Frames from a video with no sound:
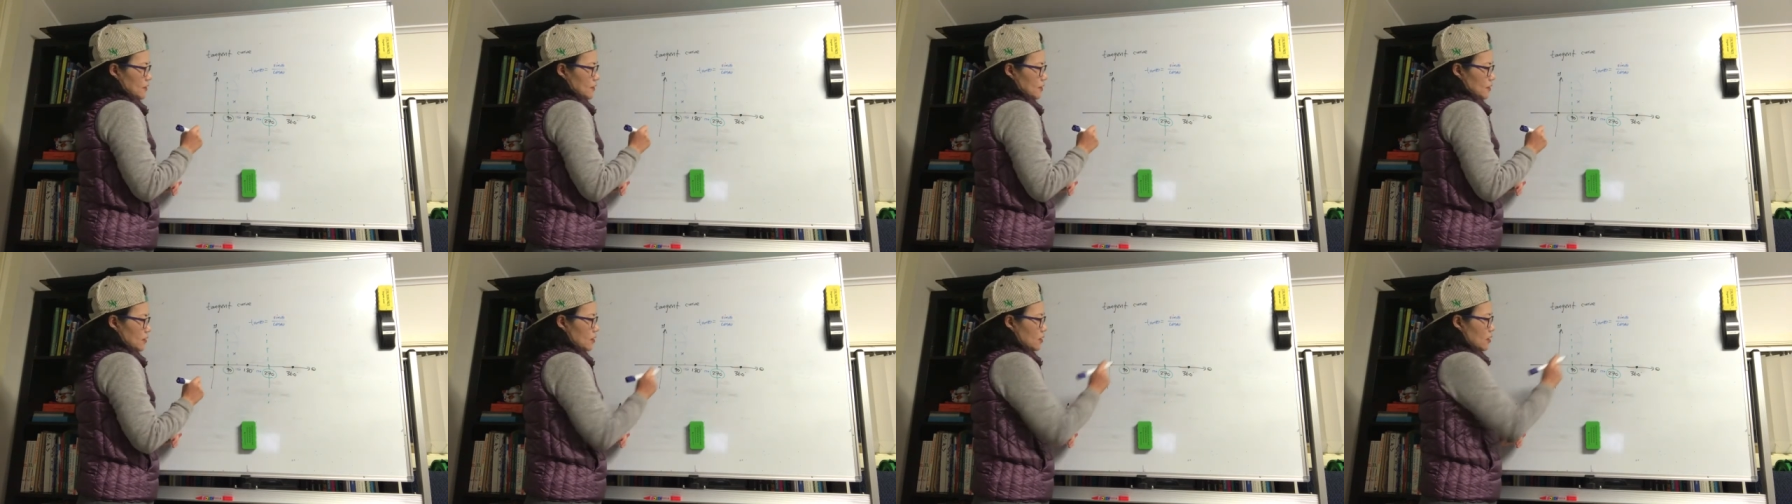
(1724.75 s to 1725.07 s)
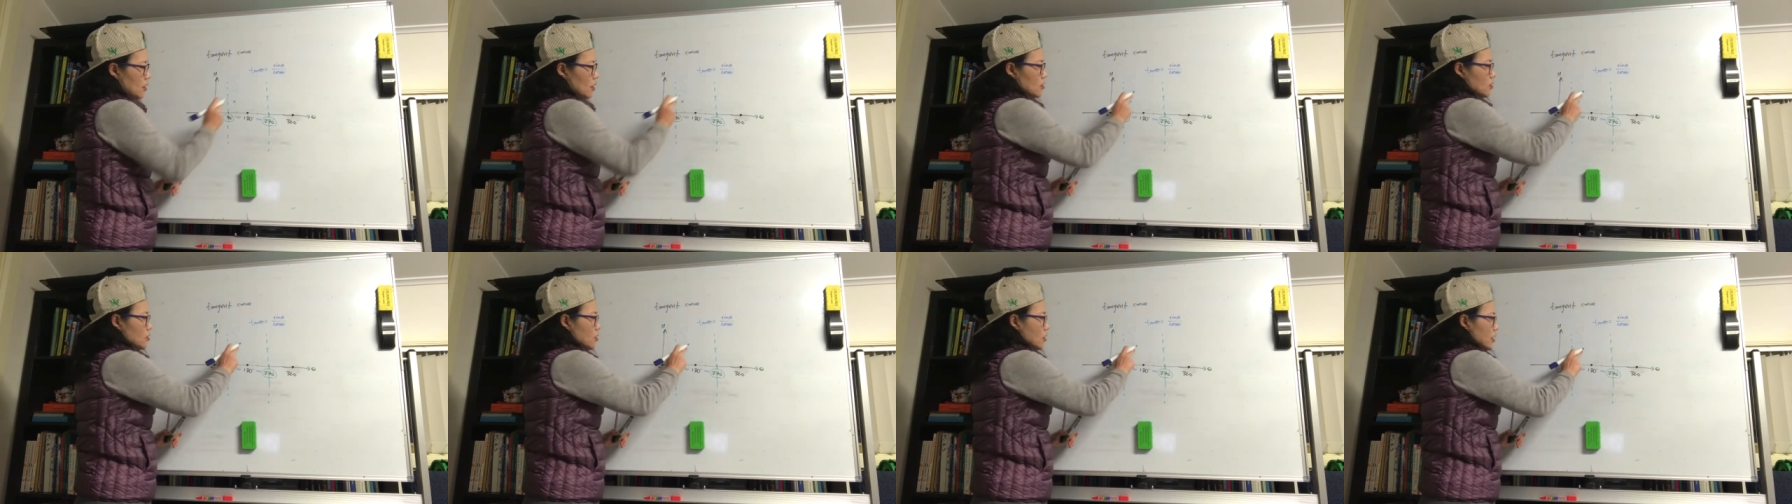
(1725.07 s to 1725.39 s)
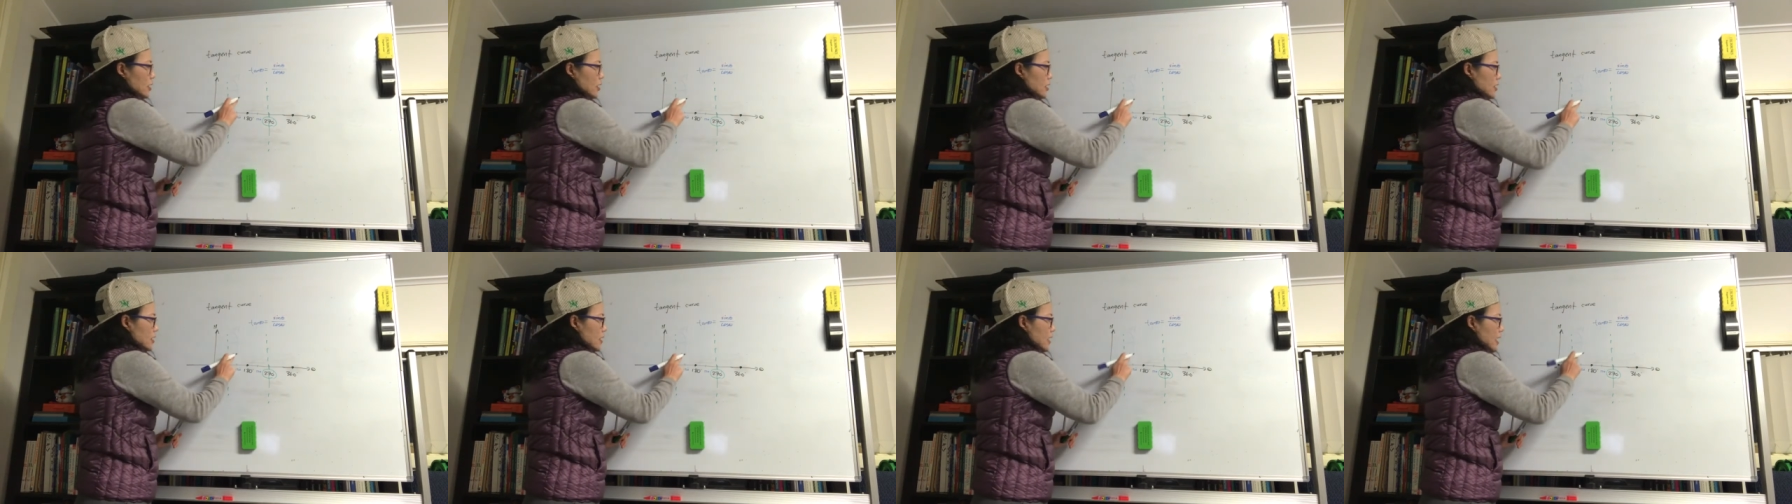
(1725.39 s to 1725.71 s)
Oh no,
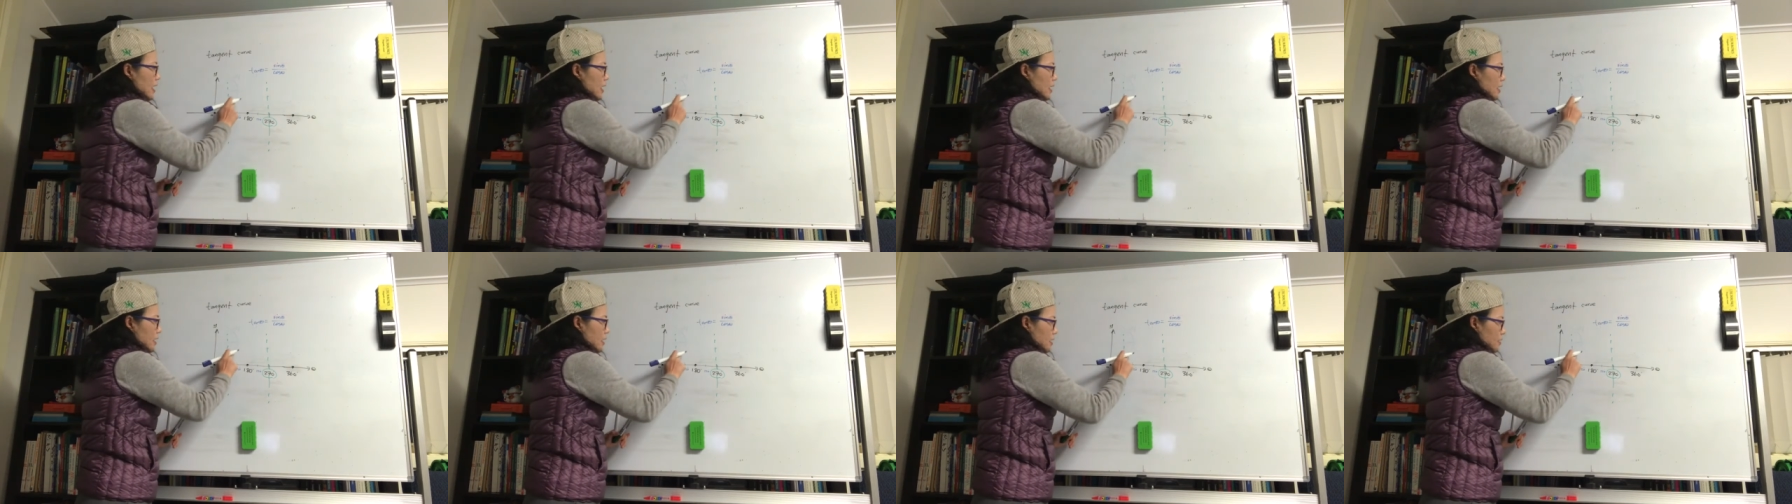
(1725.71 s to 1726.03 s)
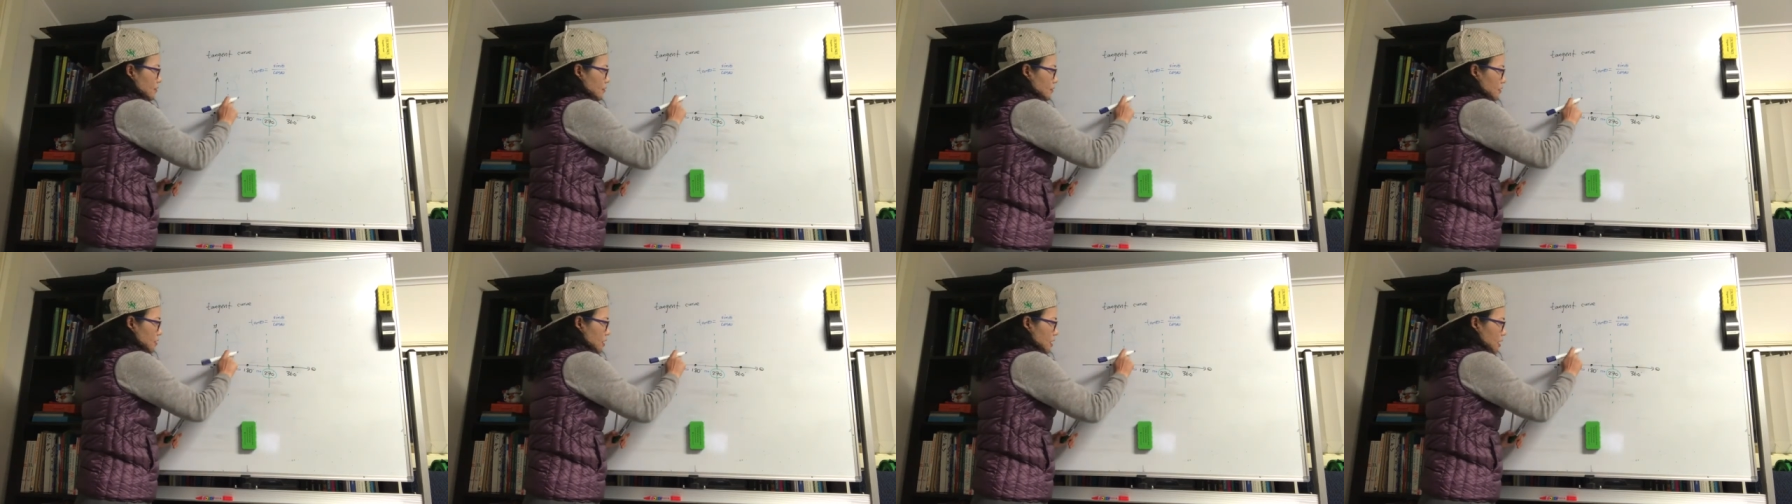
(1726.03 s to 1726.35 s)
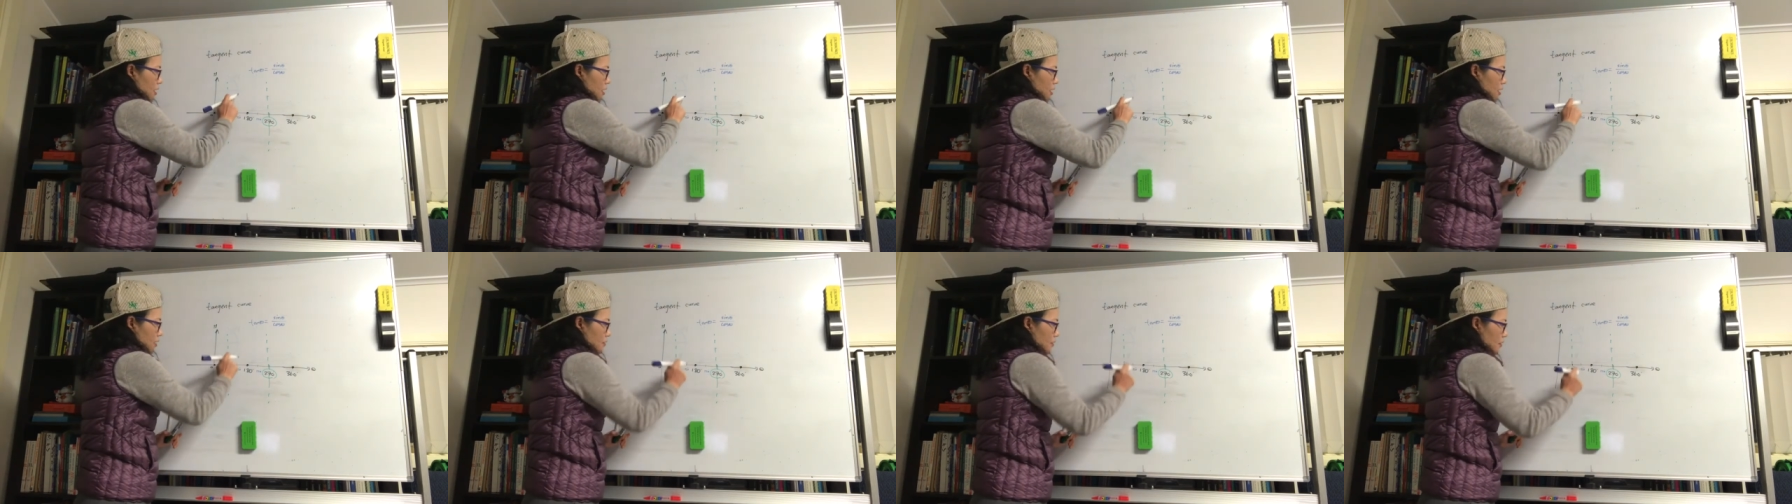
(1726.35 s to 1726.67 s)
sorry,
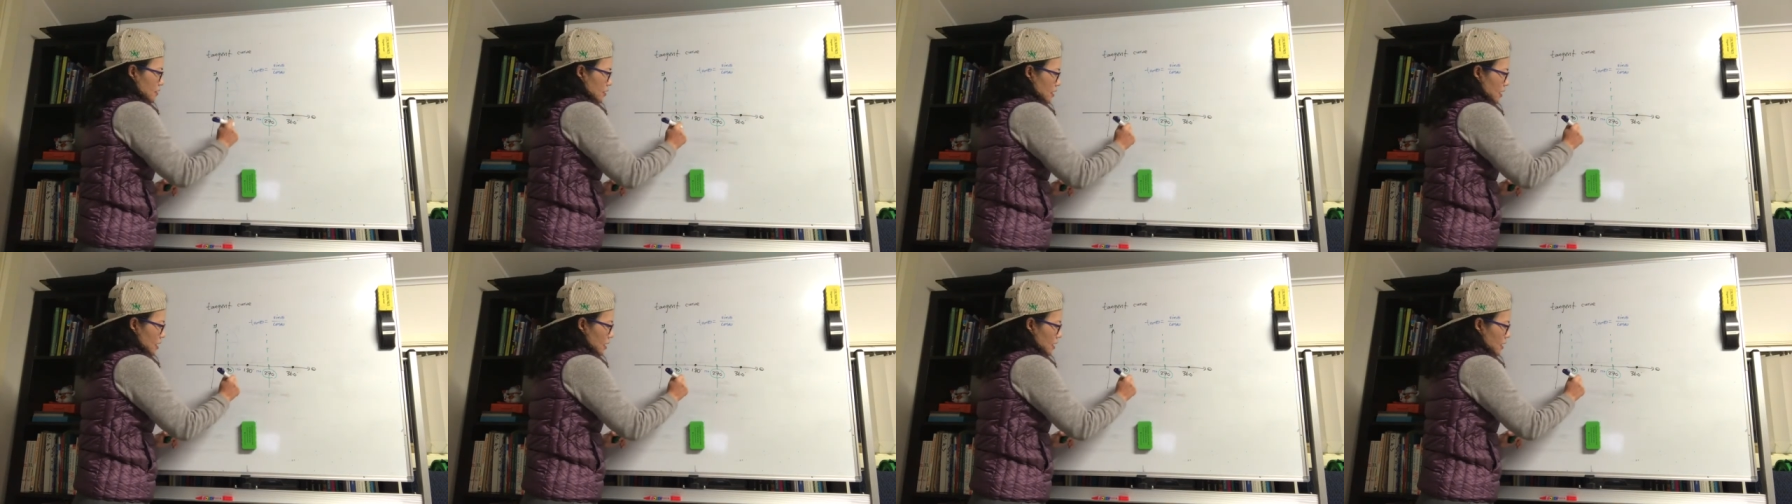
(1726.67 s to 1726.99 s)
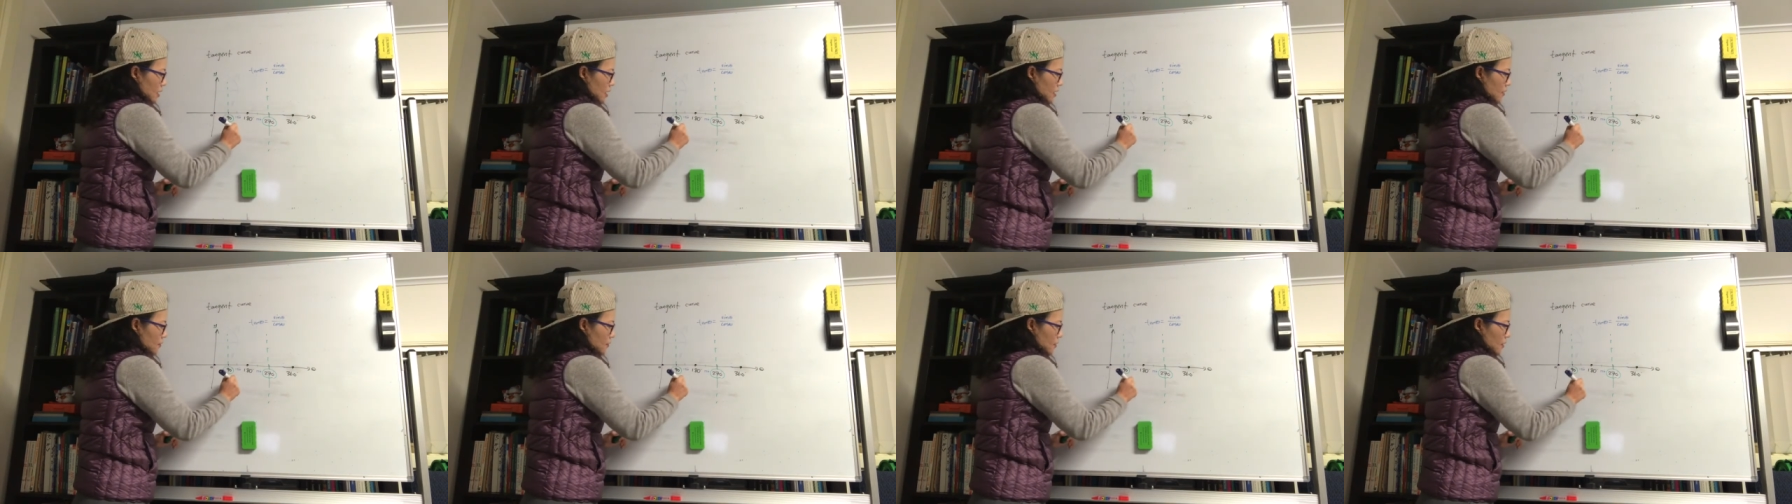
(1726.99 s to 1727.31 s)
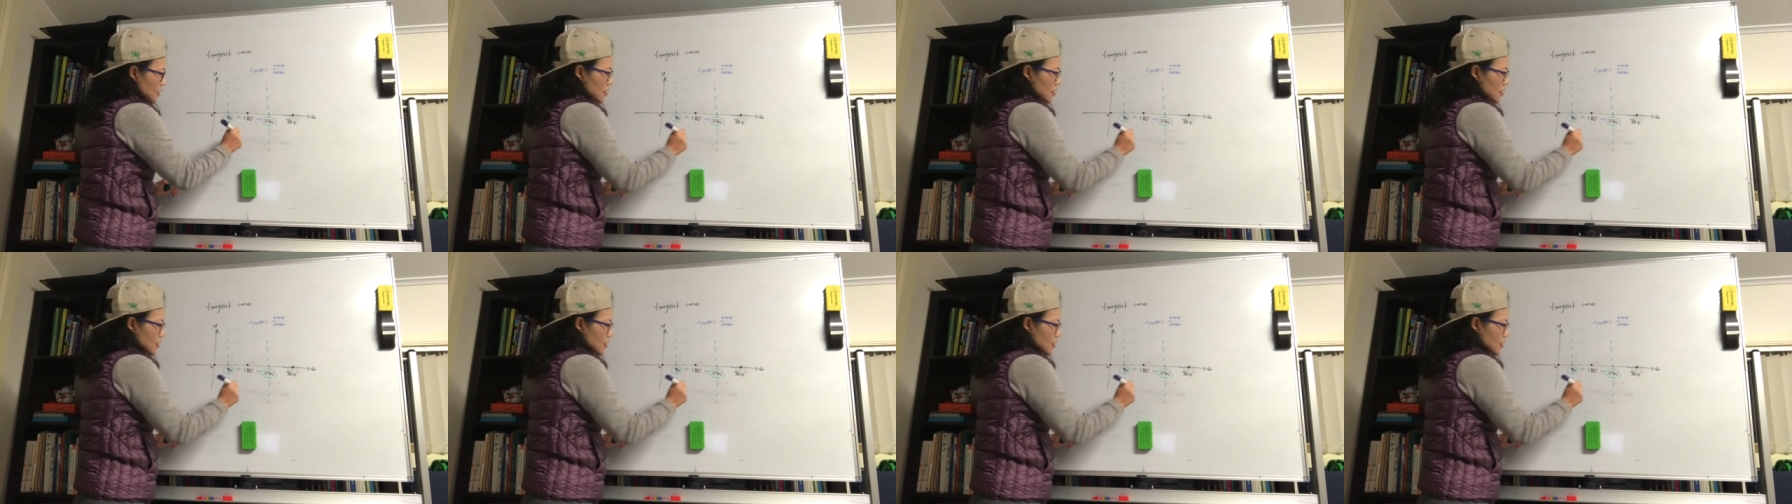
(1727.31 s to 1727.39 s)
negative